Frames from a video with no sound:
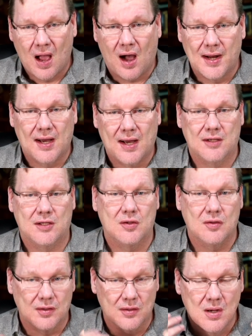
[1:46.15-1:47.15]
I'd
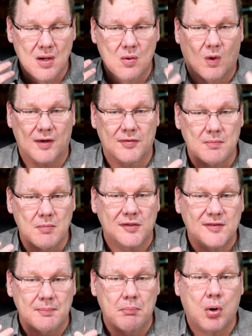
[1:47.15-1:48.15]
argue that one of the
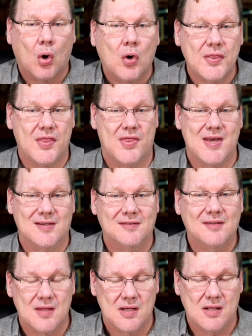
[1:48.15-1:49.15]
most important
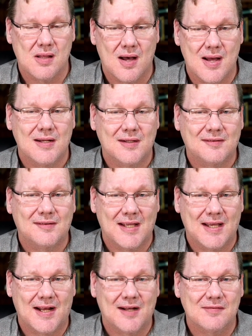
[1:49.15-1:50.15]
things that the client needs to
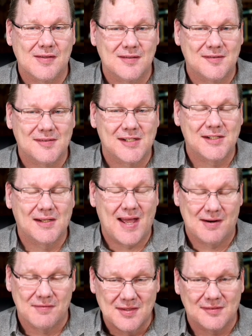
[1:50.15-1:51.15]
get out
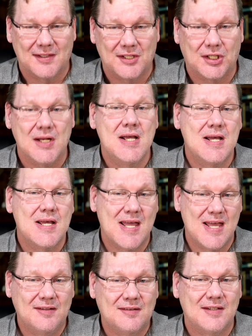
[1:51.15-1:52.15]
of the session
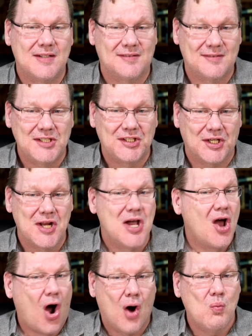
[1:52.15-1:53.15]
is the decision
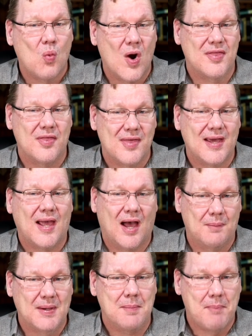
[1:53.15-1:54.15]
on whether they're
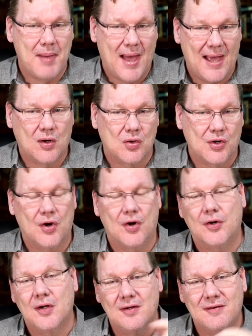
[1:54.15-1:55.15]
coming back or
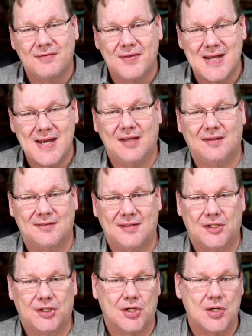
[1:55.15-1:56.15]
not for the next
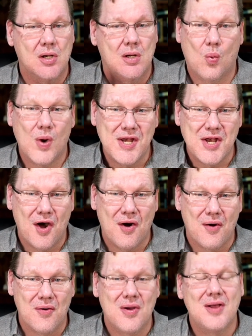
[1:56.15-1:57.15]
session. We
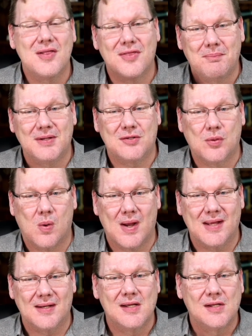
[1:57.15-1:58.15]
know that
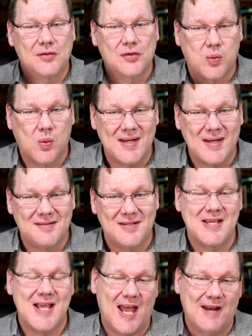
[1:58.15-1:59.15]
between
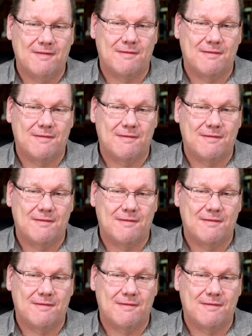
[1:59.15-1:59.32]
20 and